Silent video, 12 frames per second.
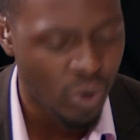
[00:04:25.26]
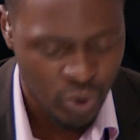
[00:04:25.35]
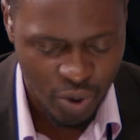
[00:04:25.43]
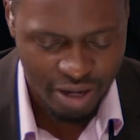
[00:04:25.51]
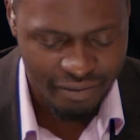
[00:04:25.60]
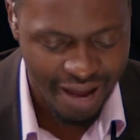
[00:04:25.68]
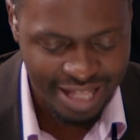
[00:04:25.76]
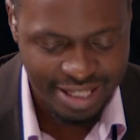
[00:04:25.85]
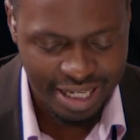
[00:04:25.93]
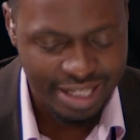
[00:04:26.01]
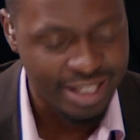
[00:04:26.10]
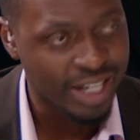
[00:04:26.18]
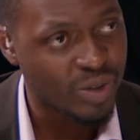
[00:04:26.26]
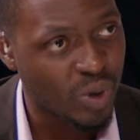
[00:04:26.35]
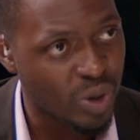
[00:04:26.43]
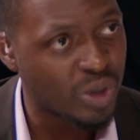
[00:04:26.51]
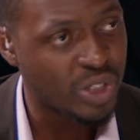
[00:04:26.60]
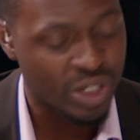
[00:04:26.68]
also advancing its
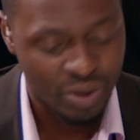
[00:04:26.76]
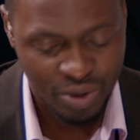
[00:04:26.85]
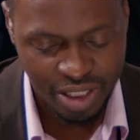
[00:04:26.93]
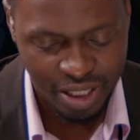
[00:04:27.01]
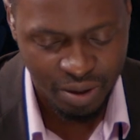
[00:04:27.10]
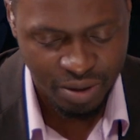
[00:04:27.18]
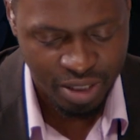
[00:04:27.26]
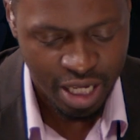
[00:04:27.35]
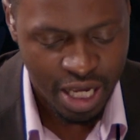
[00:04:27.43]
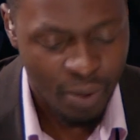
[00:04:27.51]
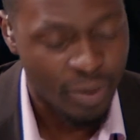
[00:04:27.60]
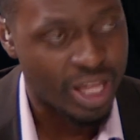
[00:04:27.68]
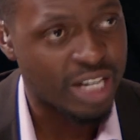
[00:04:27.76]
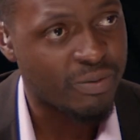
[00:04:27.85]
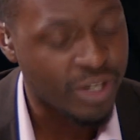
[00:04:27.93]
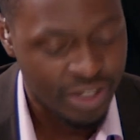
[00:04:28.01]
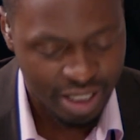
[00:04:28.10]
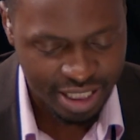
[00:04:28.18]
technological skills with
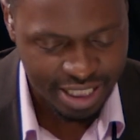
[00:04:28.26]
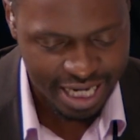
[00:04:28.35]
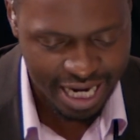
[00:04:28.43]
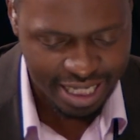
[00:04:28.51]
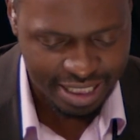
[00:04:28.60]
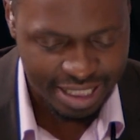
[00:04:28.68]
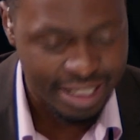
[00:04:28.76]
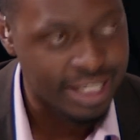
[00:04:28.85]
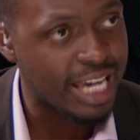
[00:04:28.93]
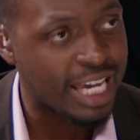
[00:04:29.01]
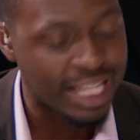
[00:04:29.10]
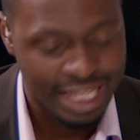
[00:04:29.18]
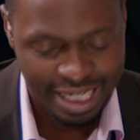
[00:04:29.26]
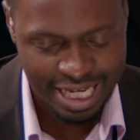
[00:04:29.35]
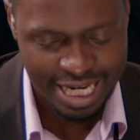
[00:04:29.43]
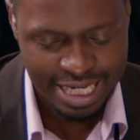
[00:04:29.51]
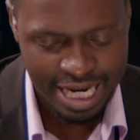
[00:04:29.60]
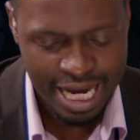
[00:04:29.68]
artificial intelligence taking the
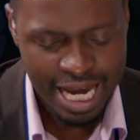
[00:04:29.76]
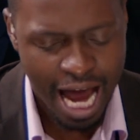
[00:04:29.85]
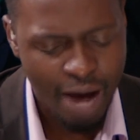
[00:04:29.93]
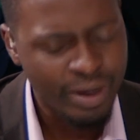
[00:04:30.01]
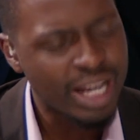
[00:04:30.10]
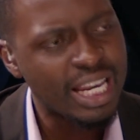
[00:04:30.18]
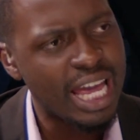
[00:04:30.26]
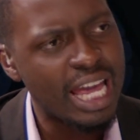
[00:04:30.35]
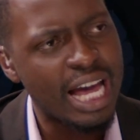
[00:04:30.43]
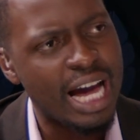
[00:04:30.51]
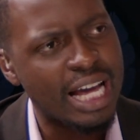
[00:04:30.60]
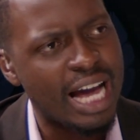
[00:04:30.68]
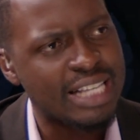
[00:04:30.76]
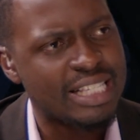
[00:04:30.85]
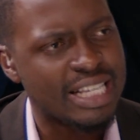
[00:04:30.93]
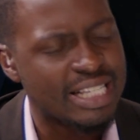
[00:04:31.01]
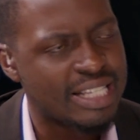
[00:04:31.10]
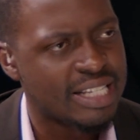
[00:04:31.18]
lead. How can AI
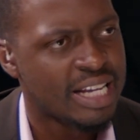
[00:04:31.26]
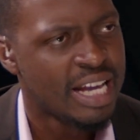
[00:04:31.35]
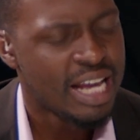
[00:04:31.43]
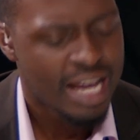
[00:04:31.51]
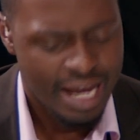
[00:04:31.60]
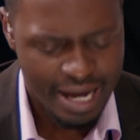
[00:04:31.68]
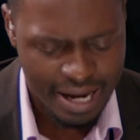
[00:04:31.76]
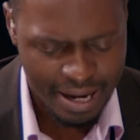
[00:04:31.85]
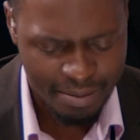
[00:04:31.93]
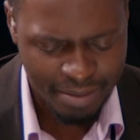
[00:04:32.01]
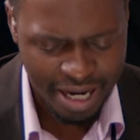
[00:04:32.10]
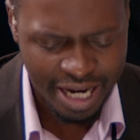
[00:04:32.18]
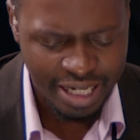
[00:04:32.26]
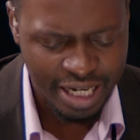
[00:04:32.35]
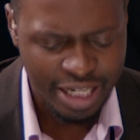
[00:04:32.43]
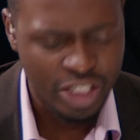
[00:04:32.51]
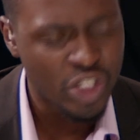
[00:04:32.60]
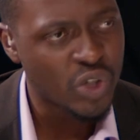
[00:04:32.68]
assist um, in
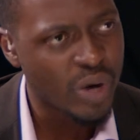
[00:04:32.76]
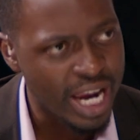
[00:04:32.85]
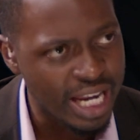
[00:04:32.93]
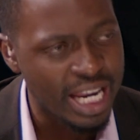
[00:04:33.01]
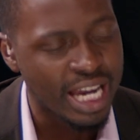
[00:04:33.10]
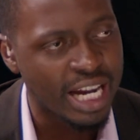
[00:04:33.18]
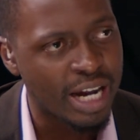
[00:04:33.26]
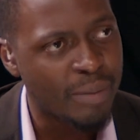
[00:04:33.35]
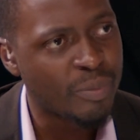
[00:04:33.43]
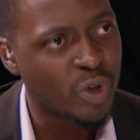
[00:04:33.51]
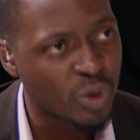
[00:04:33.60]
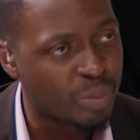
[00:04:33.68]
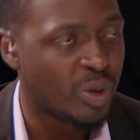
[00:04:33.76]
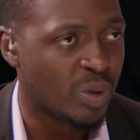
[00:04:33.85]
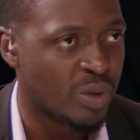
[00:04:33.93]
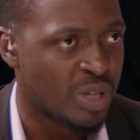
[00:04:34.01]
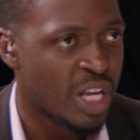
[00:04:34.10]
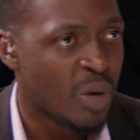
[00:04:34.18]
training
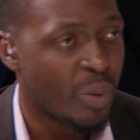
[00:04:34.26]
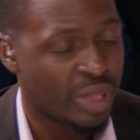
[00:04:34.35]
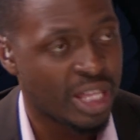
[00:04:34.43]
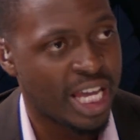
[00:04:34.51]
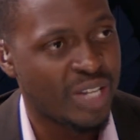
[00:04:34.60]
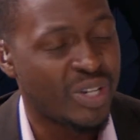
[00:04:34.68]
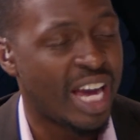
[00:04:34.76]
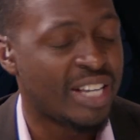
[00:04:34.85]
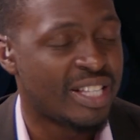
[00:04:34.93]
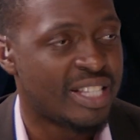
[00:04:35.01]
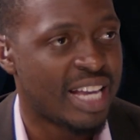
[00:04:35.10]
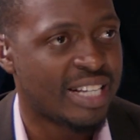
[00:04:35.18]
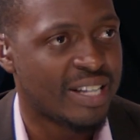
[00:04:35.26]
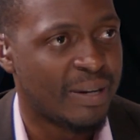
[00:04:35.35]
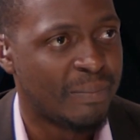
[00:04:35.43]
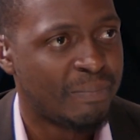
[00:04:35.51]
pupils within the education sector?